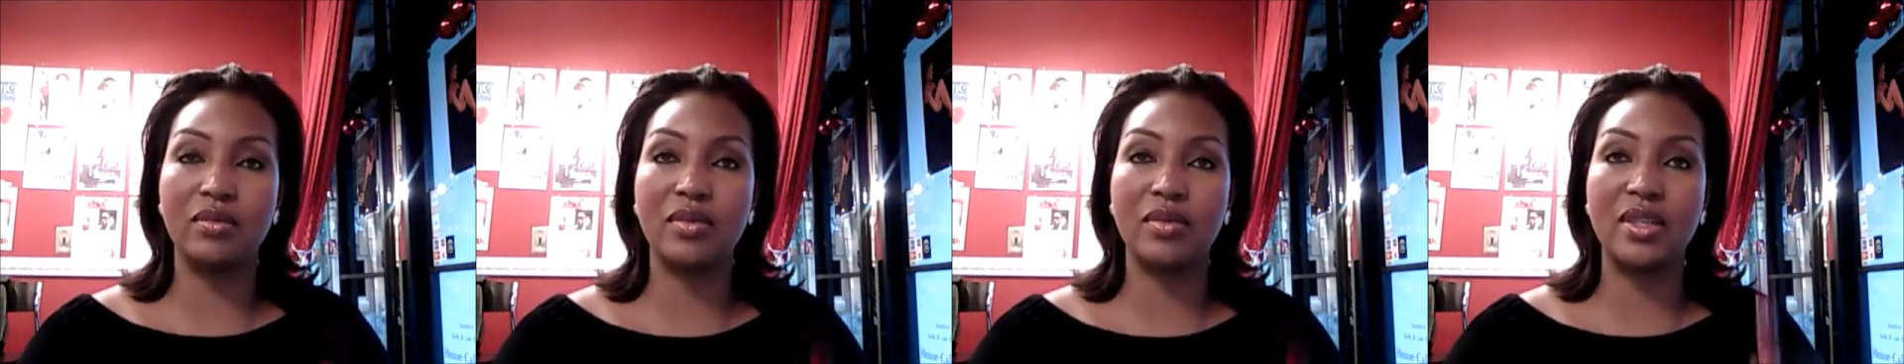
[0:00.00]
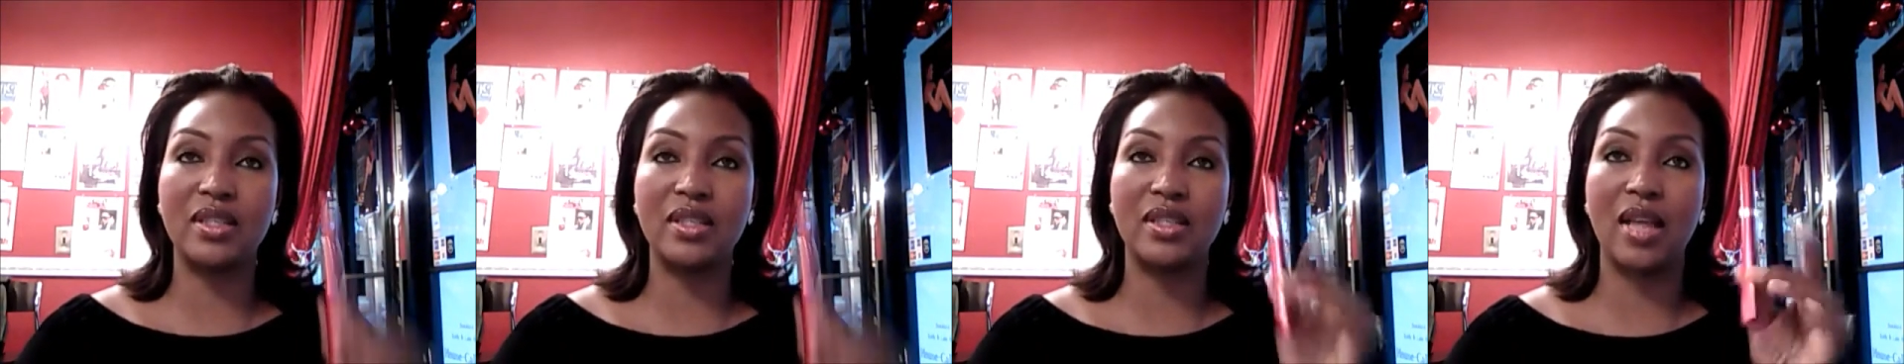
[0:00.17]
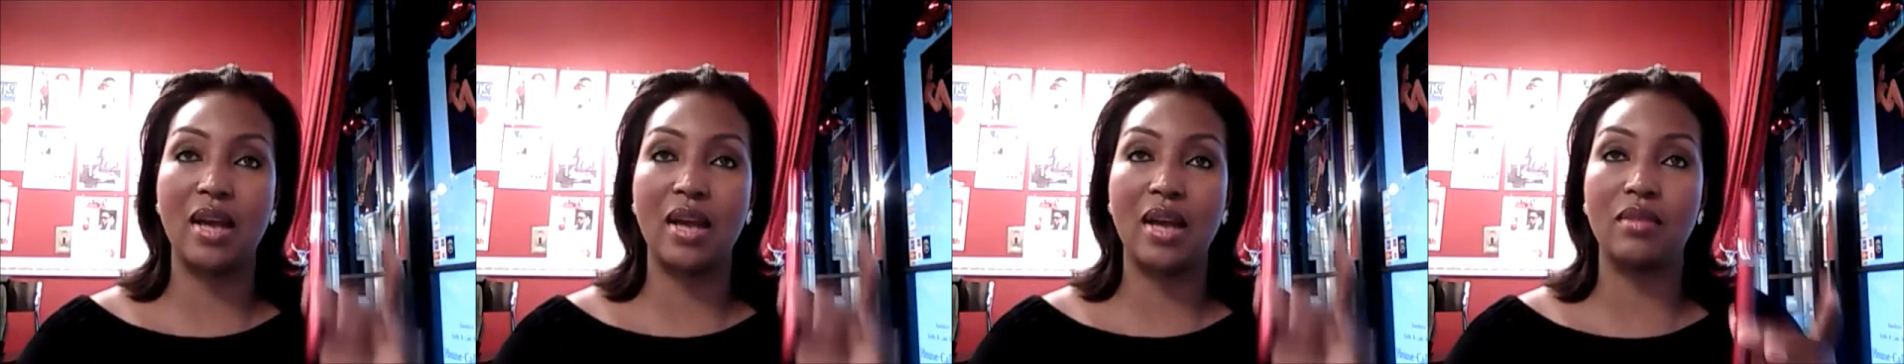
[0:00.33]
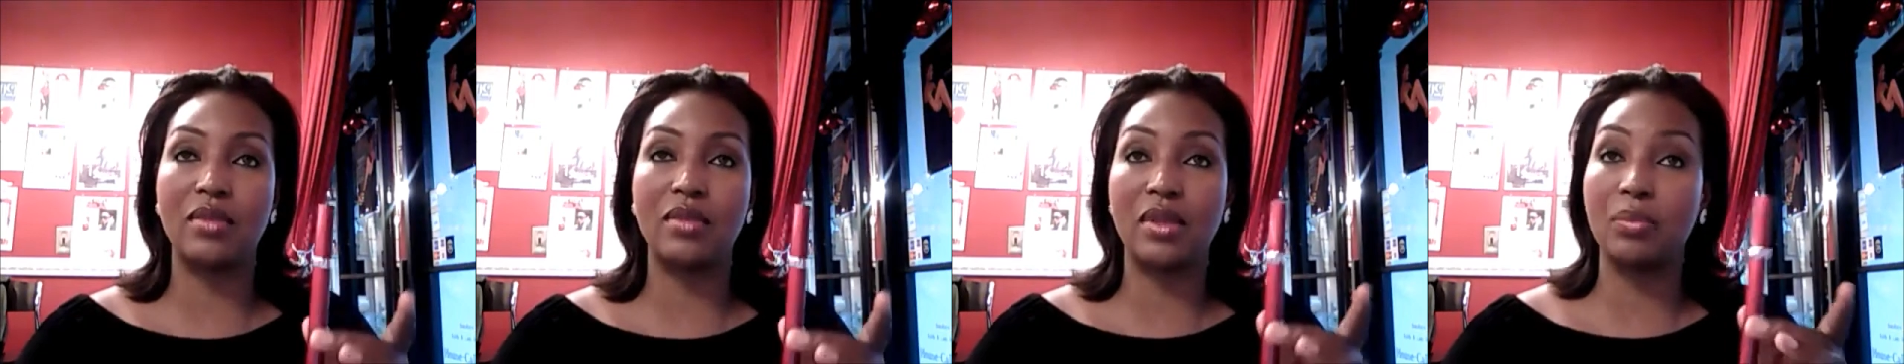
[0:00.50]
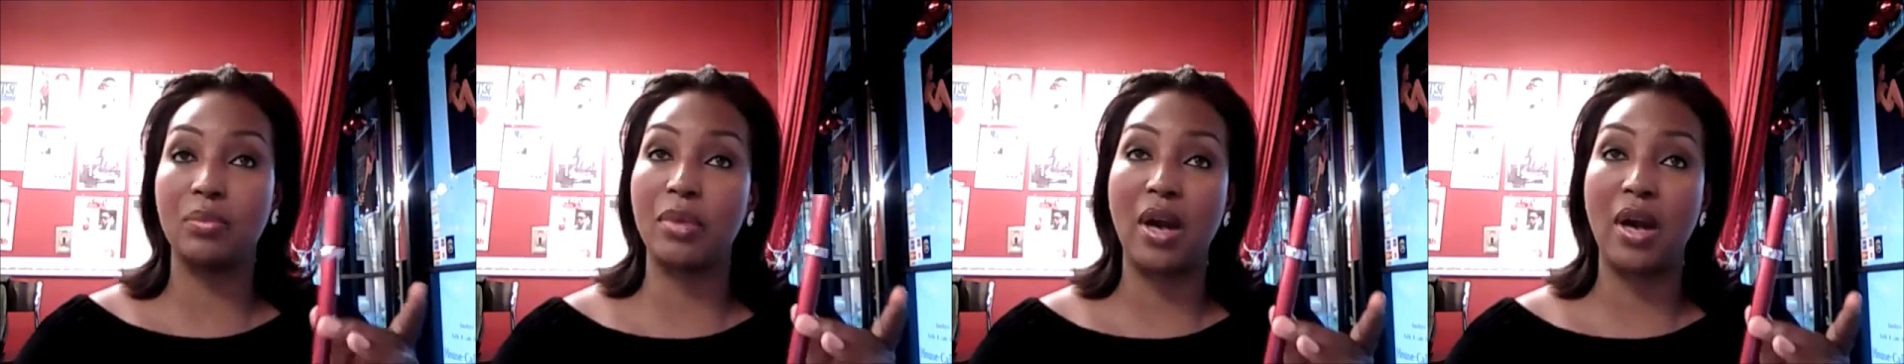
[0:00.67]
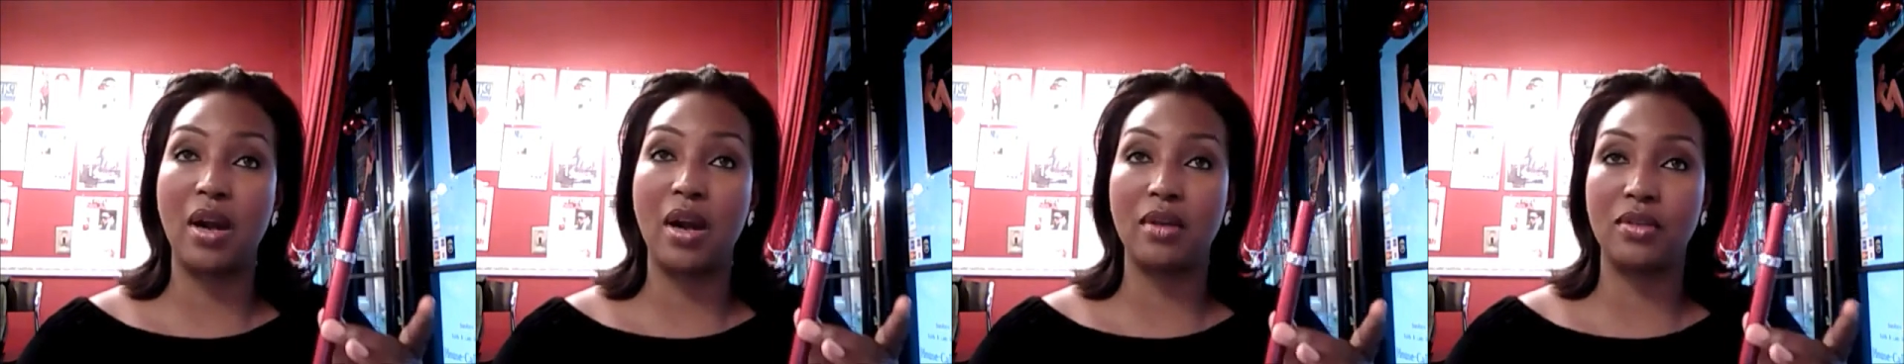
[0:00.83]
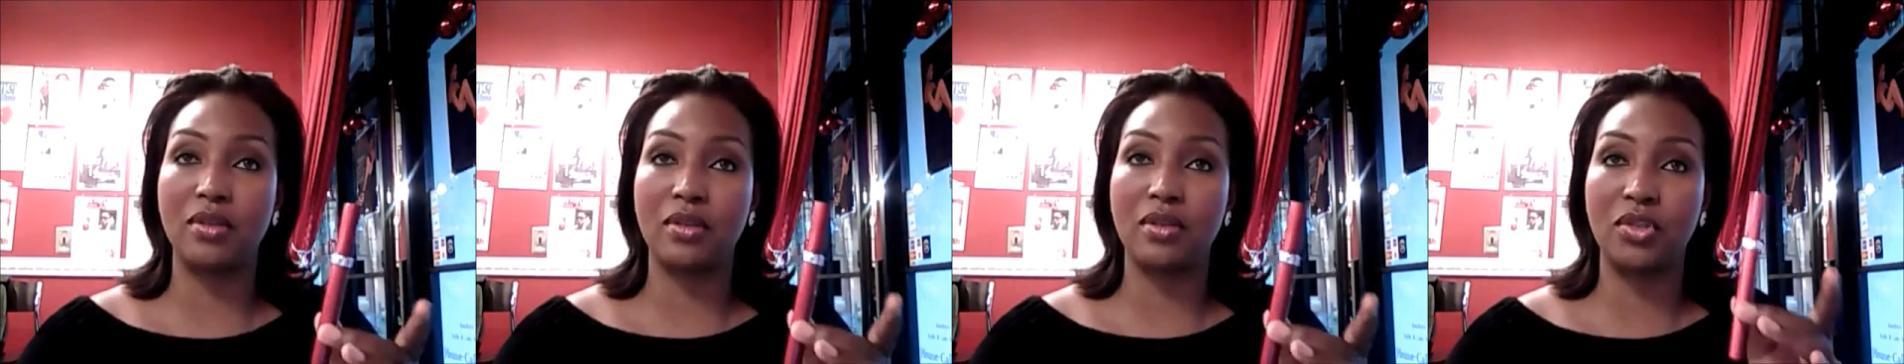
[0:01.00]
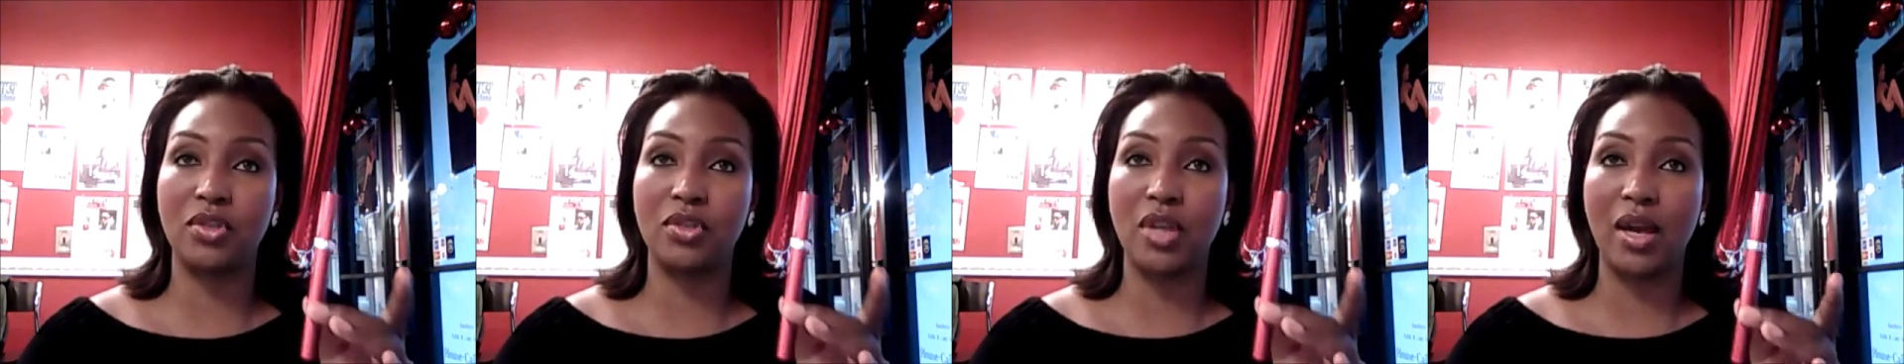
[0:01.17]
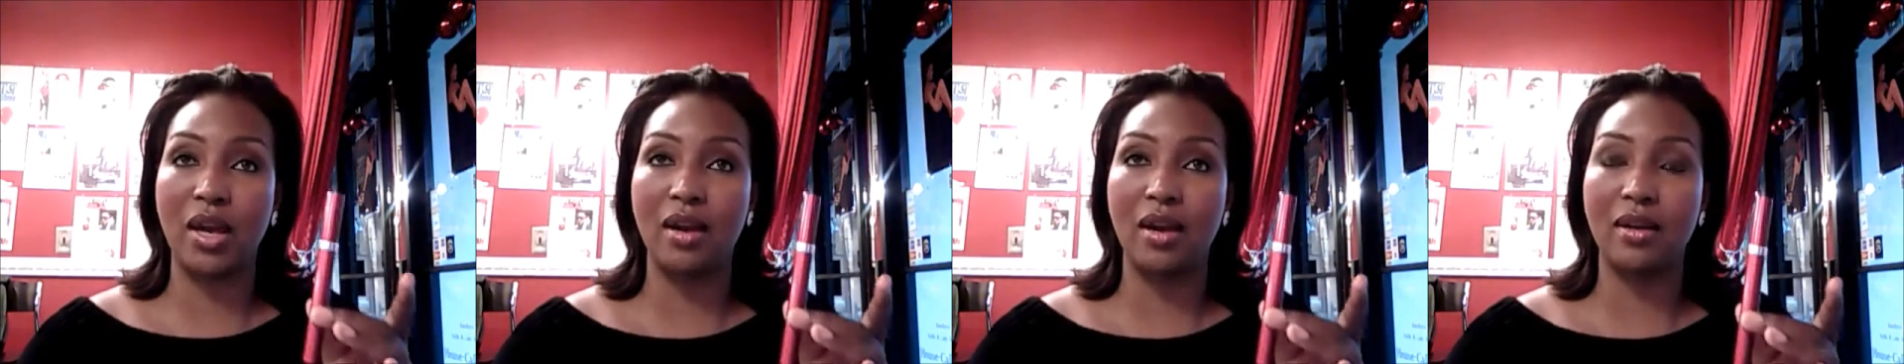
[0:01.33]
we start with a brow
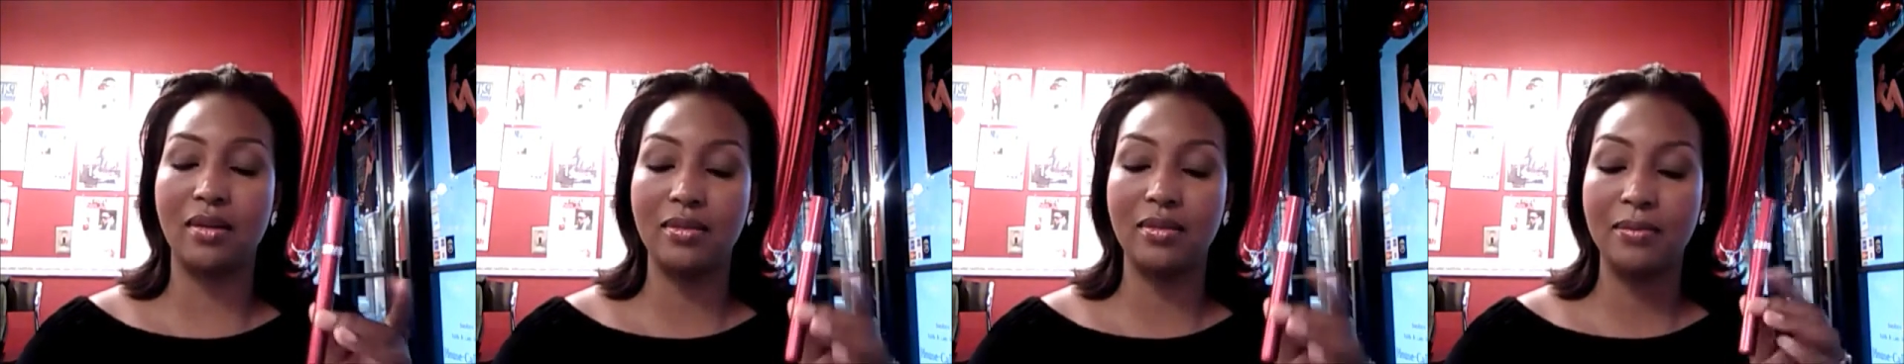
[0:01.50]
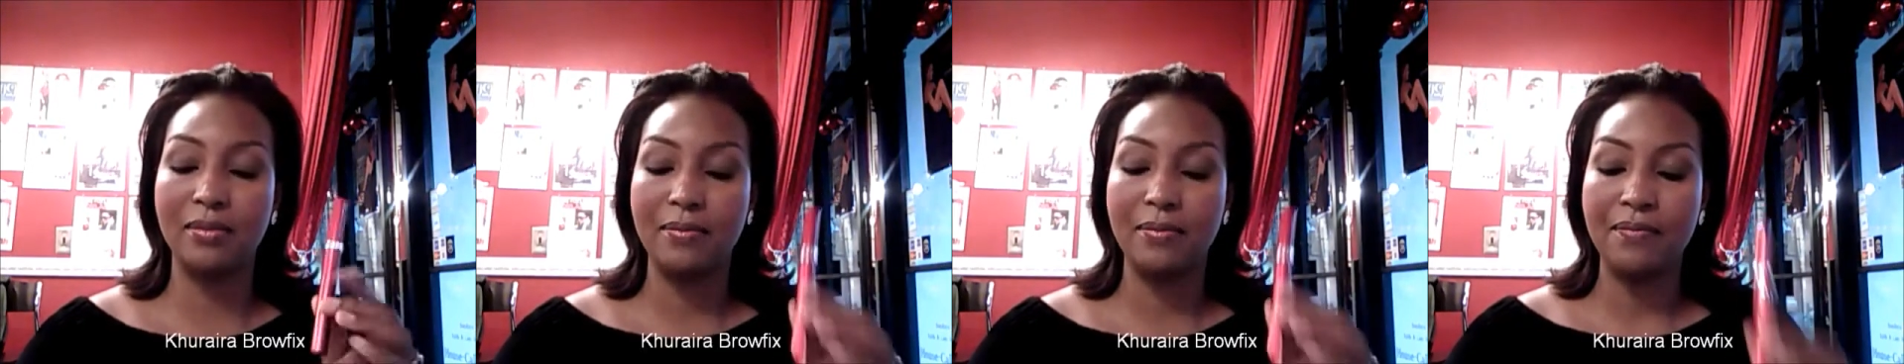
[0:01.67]
gel.